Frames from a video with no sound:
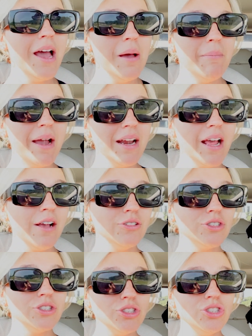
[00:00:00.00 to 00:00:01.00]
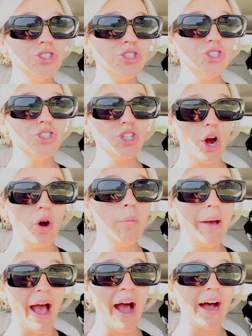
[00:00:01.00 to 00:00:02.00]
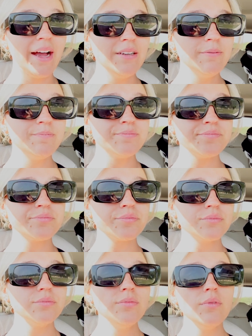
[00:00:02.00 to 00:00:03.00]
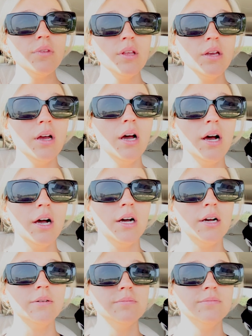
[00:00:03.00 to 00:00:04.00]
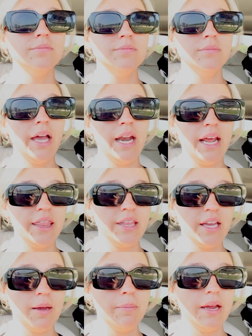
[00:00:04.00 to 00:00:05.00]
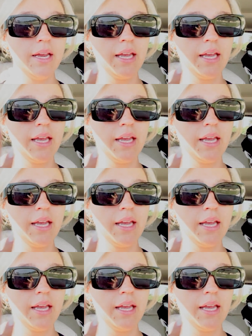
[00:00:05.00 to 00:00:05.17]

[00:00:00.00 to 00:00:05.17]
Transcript: My nails are so bad, and I think I might